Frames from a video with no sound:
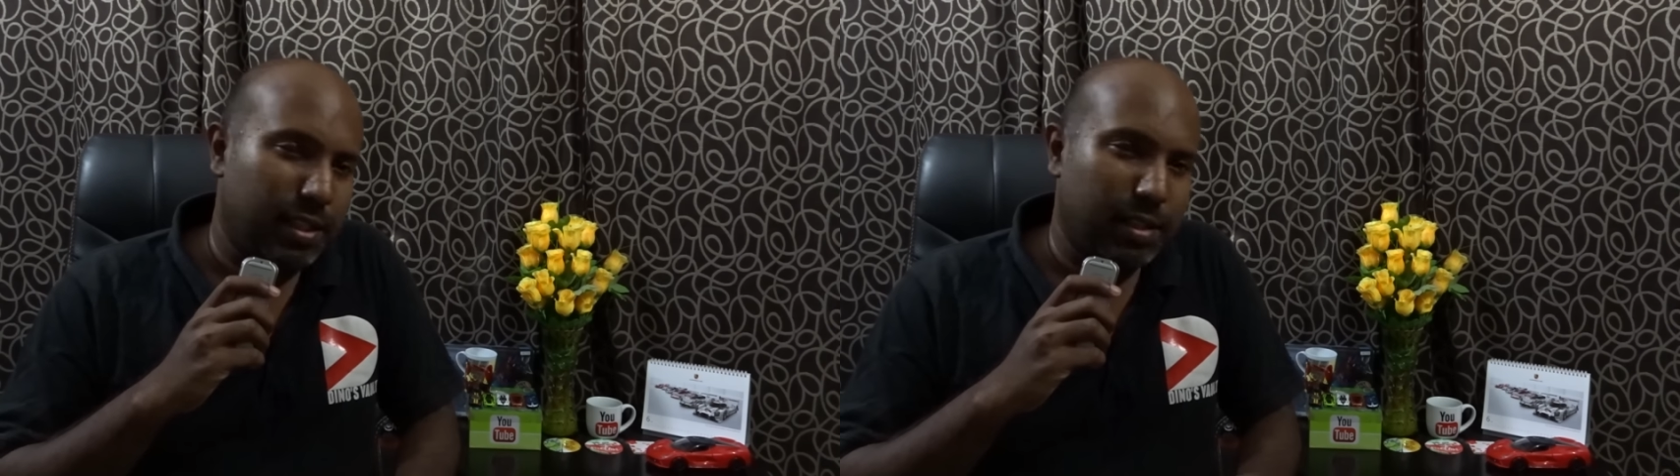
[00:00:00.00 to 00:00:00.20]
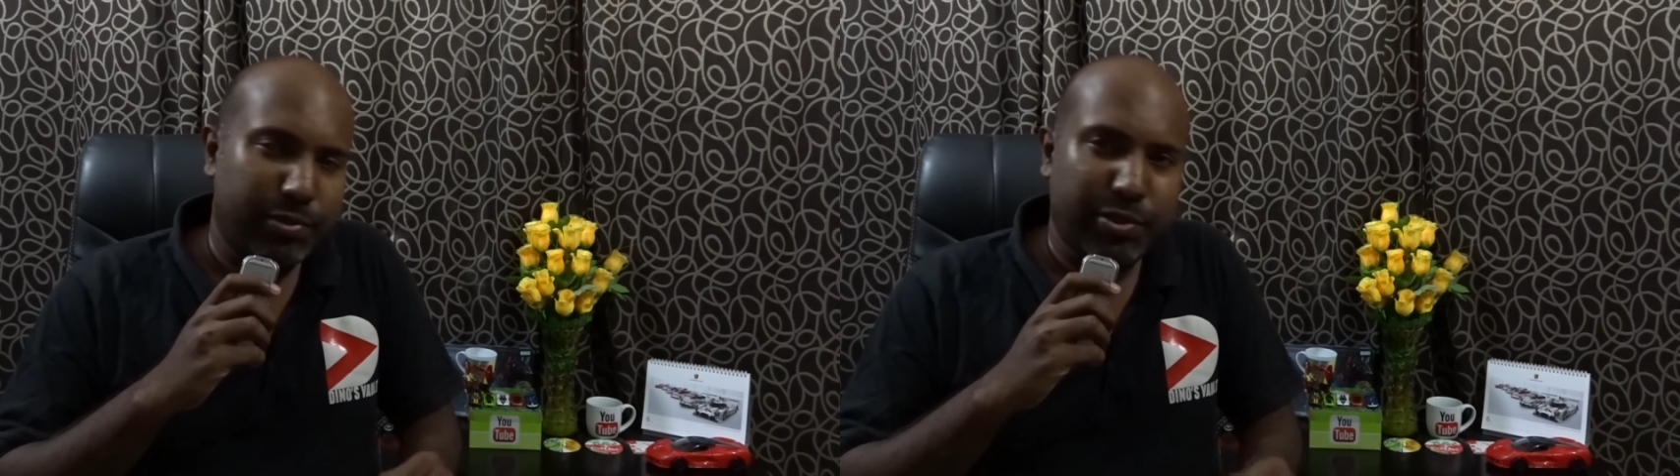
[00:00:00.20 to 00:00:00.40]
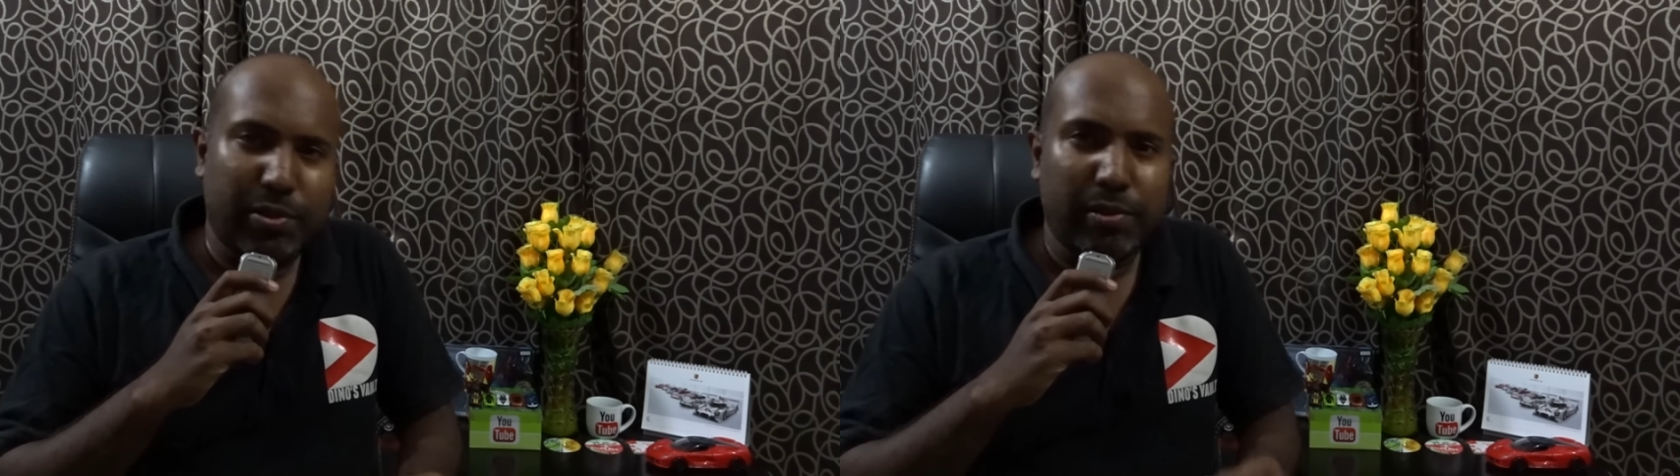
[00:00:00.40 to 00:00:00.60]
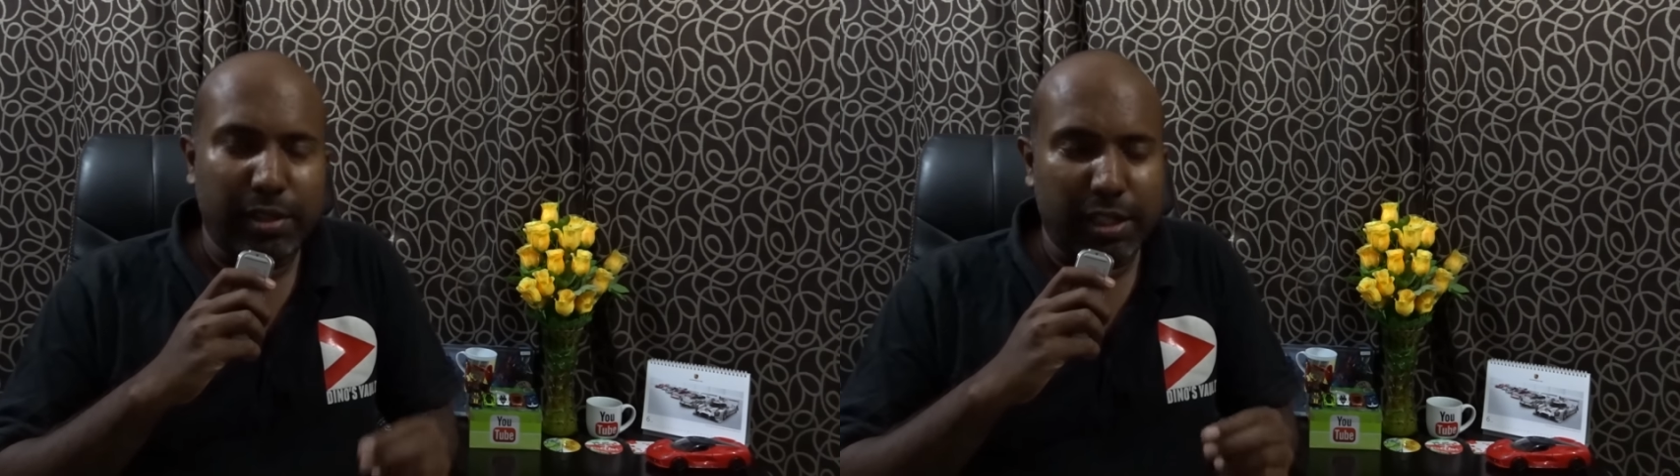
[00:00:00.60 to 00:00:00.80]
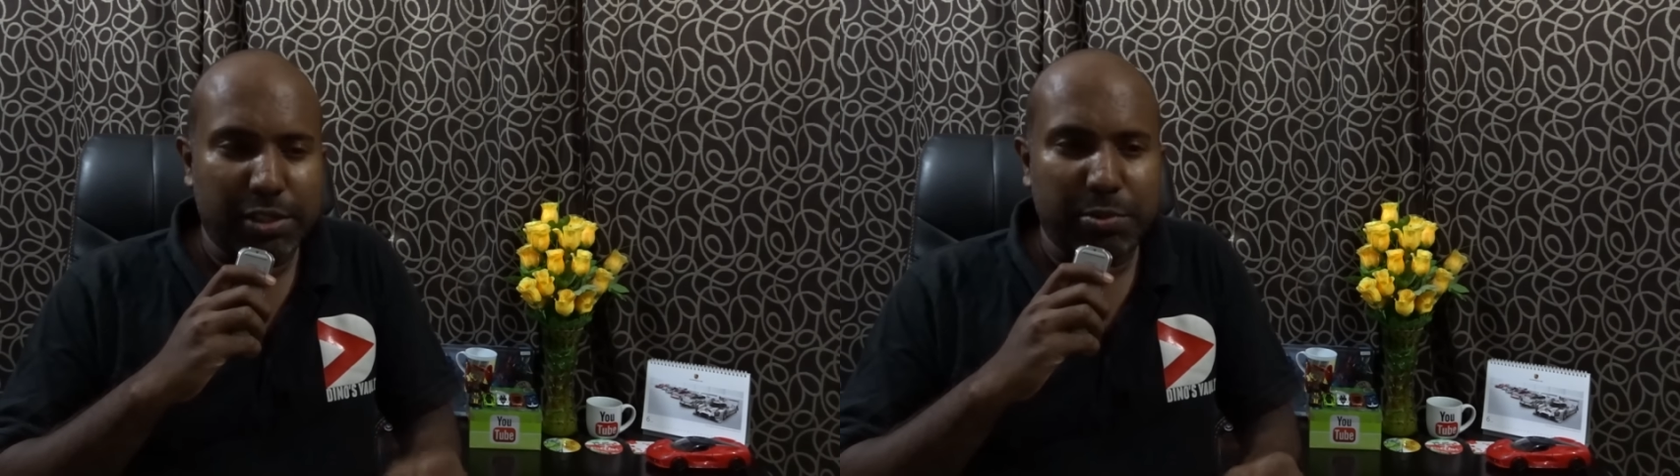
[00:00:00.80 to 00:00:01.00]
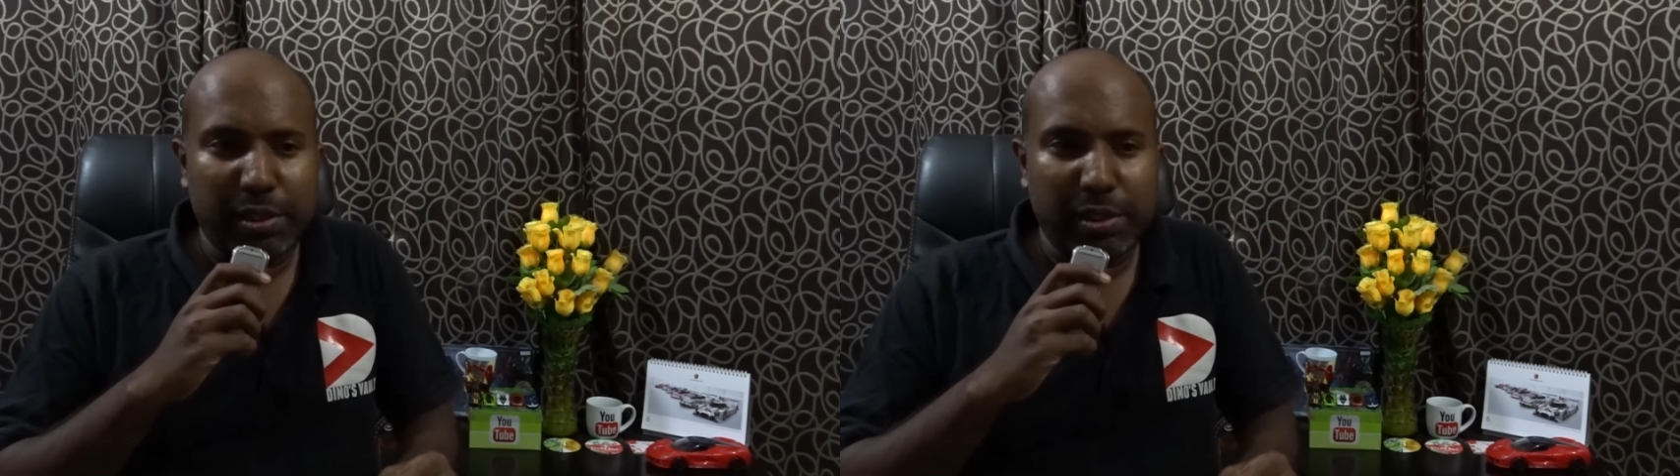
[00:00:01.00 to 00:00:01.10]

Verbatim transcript: and I'm sure next